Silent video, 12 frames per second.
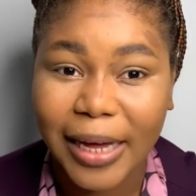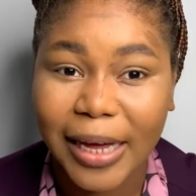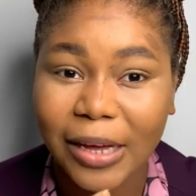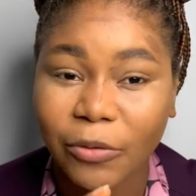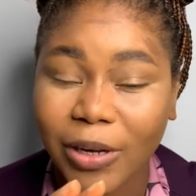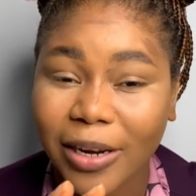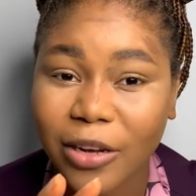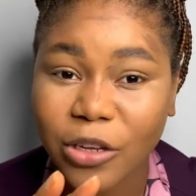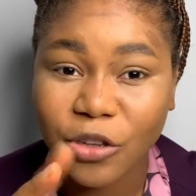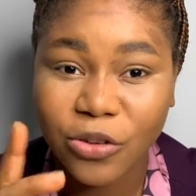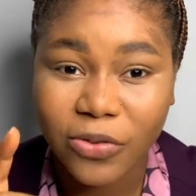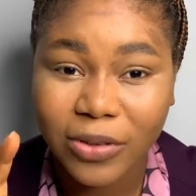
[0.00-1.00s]
without
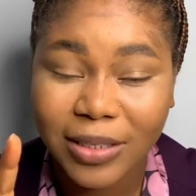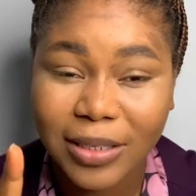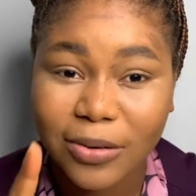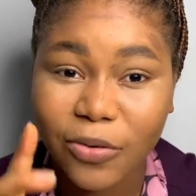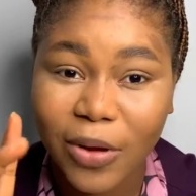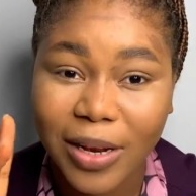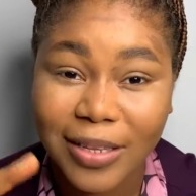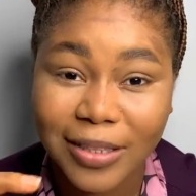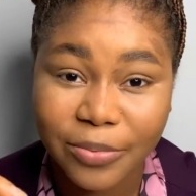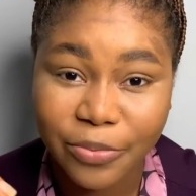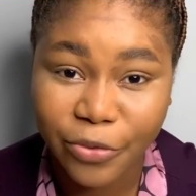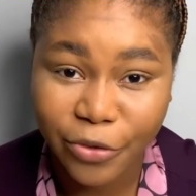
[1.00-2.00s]
using
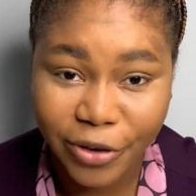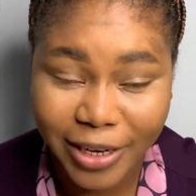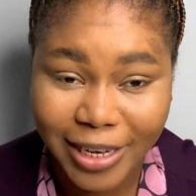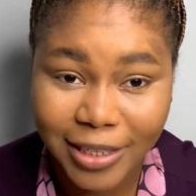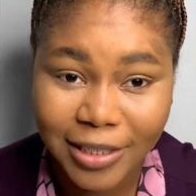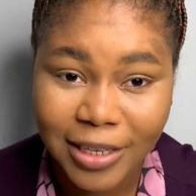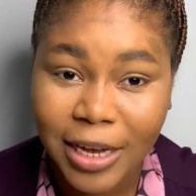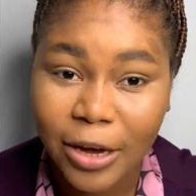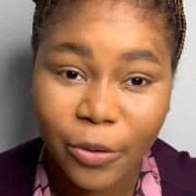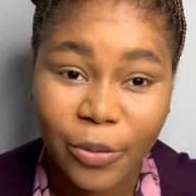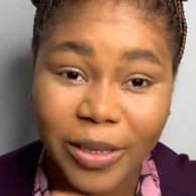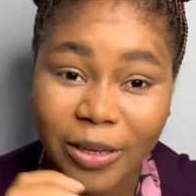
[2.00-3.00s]
quality products,
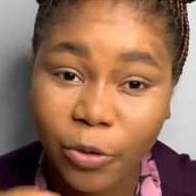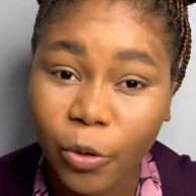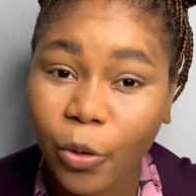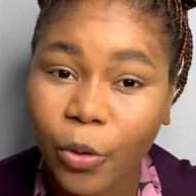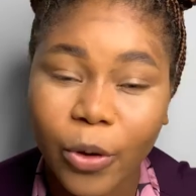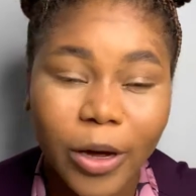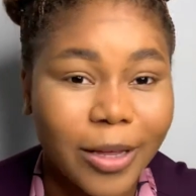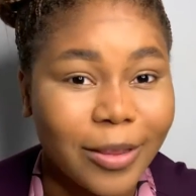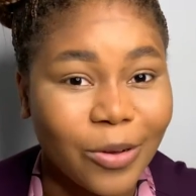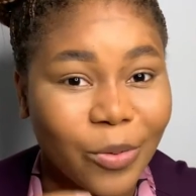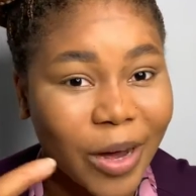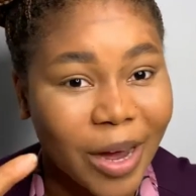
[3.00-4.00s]
when they go, they
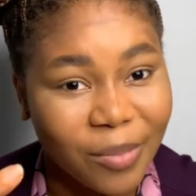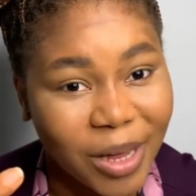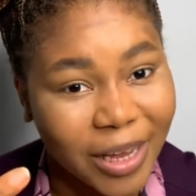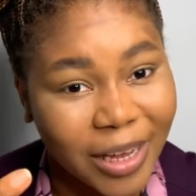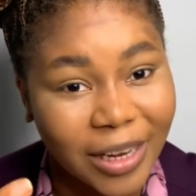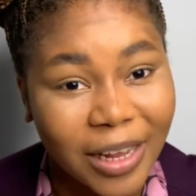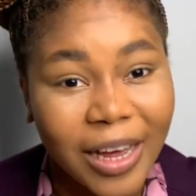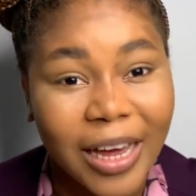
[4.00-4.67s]
won't come again.